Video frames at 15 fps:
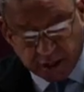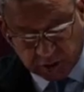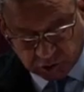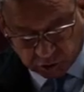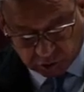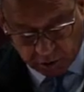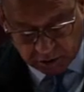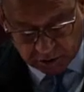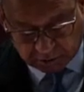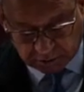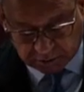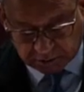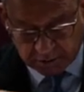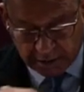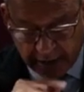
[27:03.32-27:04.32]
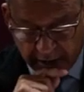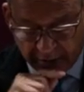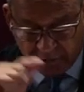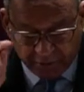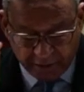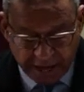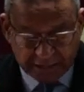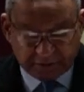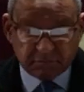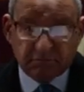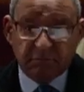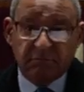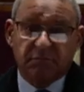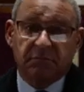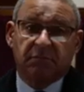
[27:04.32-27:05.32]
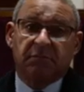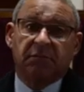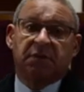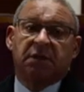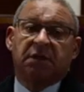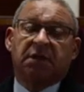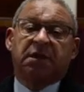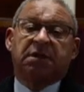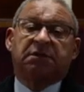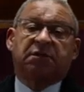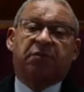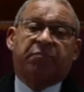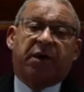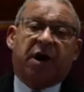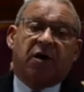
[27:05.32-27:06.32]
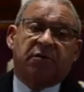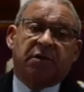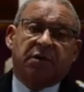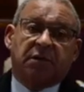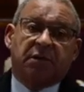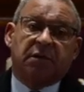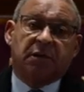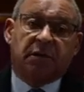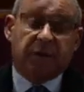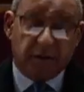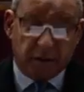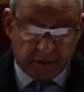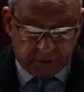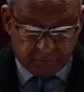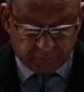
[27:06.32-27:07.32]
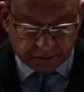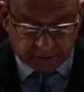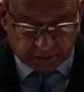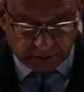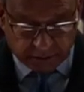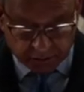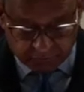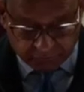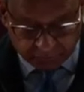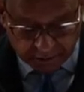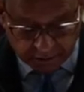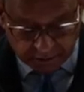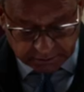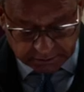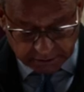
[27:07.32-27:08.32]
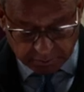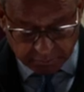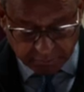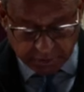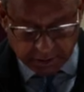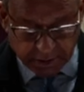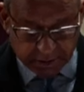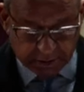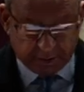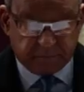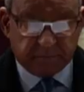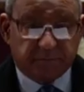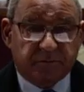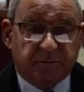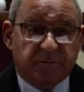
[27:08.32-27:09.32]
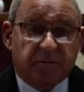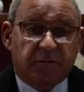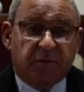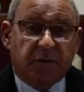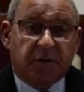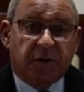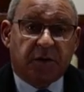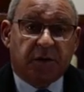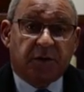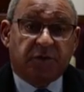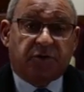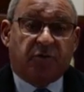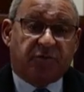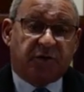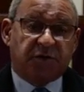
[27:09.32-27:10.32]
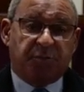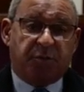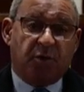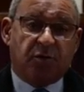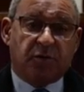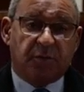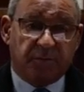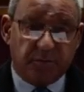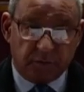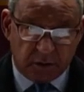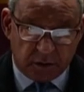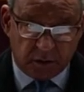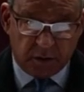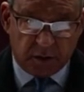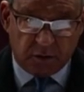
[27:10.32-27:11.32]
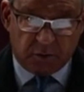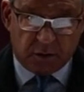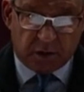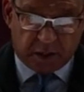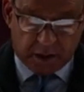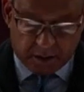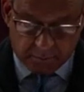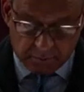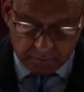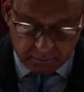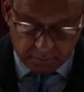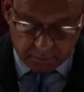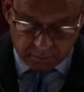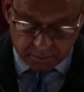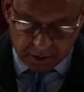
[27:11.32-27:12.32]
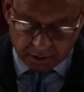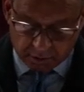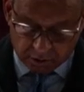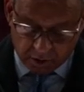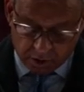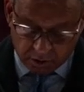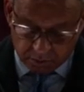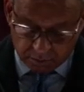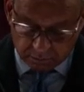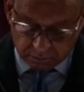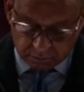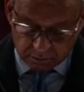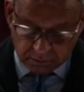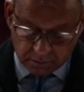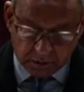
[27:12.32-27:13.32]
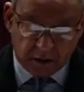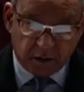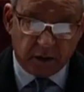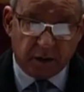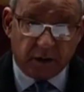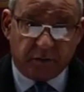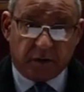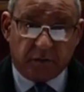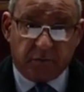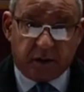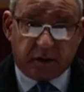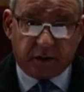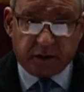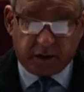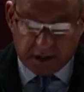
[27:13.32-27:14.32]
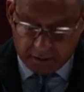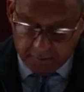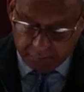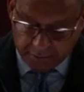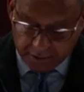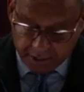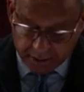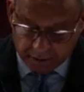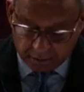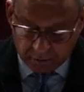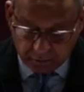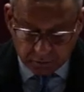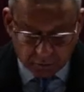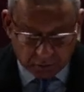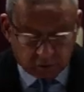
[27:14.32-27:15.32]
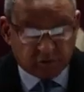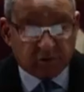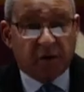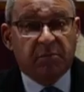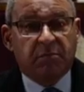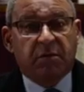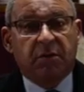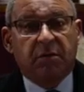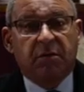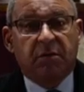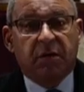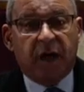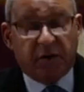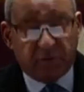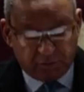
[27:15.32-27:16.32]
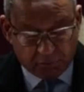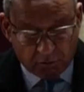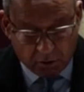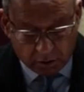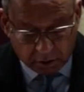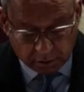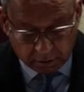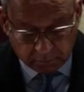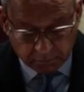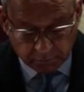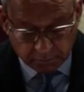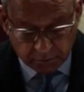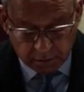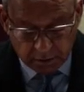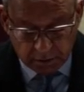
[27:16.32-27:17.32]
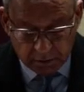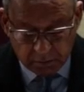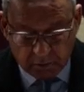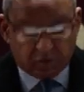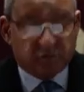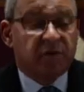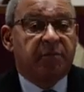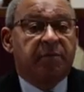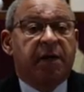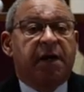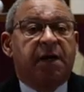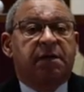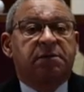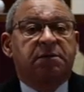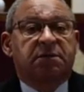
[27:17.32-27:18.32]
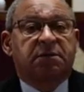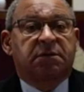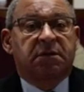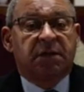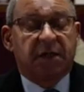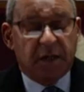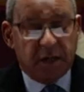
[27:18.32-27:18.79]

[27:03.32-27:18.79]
make choices. That is the power that terrifies empire. So this book will come and go. The American empire will crumble and fall. What remains